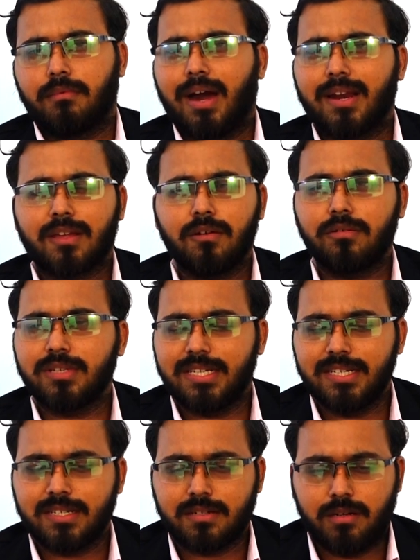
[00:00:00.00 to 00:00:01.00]

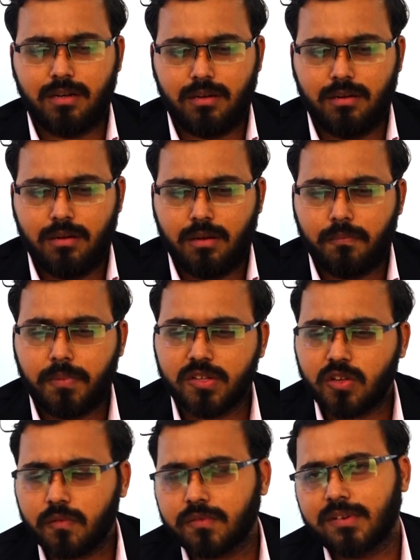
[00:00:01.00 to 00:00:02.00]
Archaeology
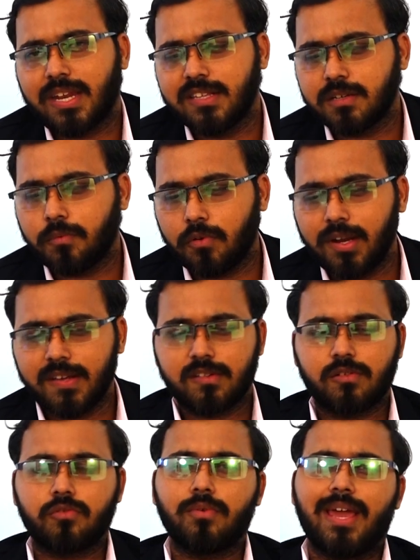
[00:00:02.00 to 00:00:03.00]
preserves tangible
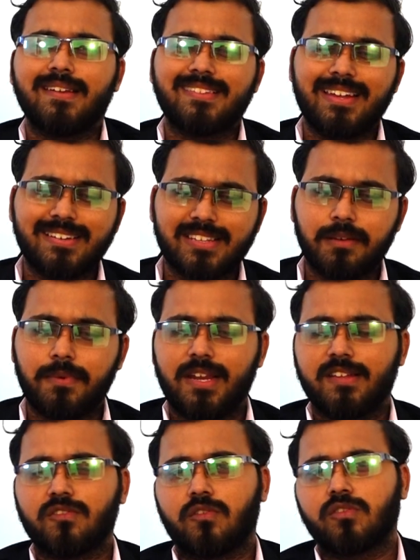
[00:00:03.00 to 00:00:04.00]
links to ancient
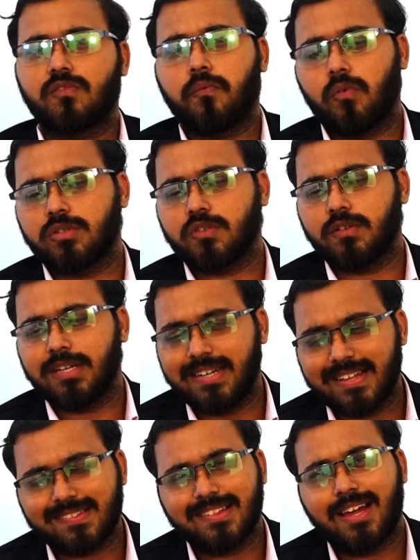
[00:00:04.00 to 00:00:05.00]
civilizations, fostering
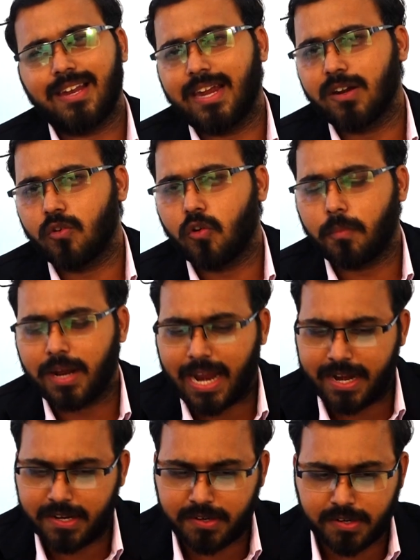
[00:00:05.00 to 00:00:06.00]
national and global
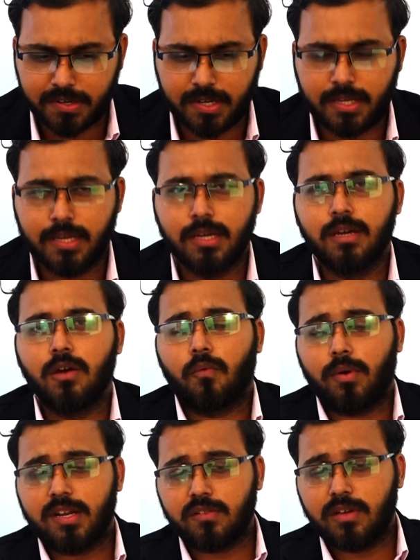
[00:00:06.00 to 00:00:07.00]
identity.
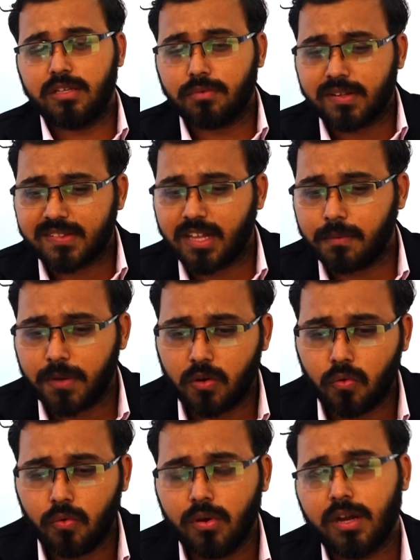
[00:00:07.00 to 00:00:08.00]
What is the educational
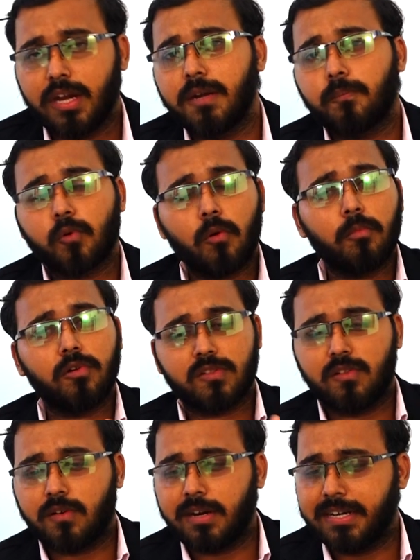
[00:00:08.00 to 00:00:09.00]
value? It promotes
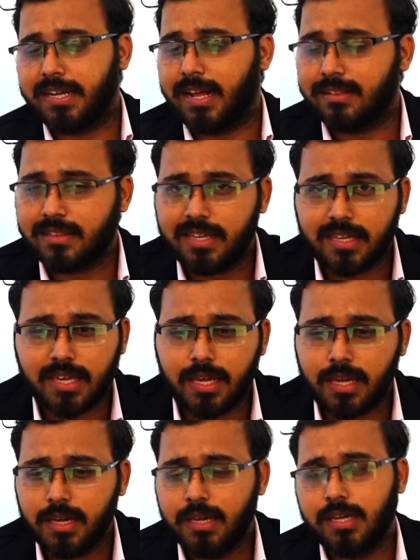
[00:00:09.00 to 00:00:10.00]
the critical
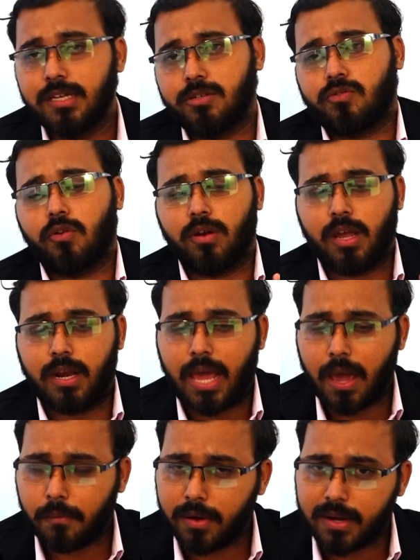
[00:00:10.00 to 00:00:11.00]
thinking, historical
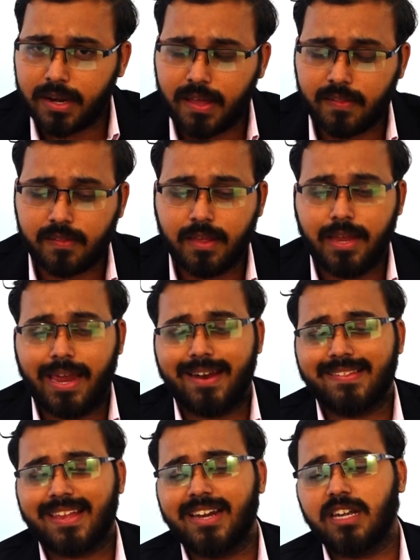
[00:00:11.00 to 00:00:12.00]
awareness,
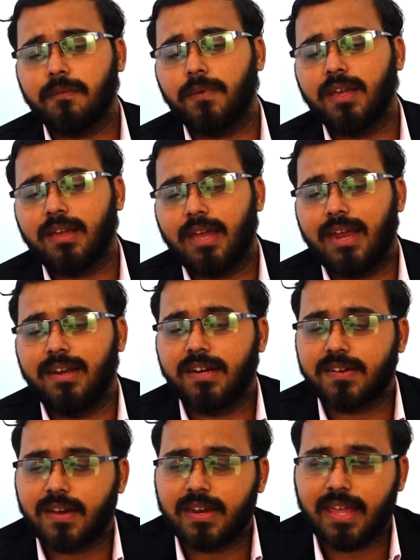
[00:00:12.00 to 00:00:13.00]
and scientific and
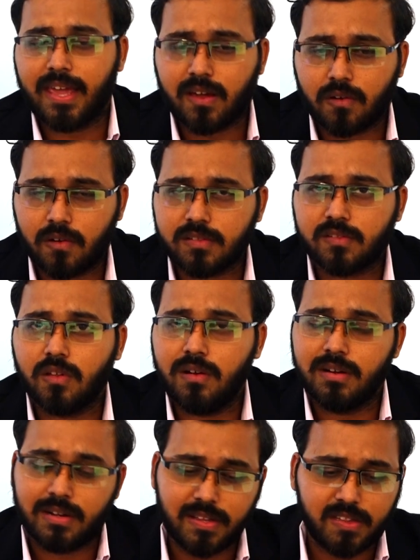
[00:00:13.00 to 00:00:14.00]
literary across
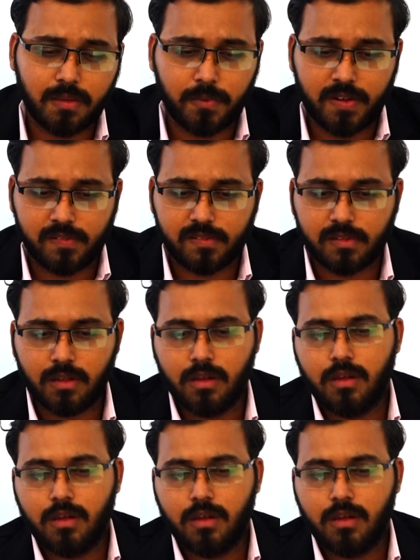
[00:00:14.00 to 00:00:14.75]
the disciplines.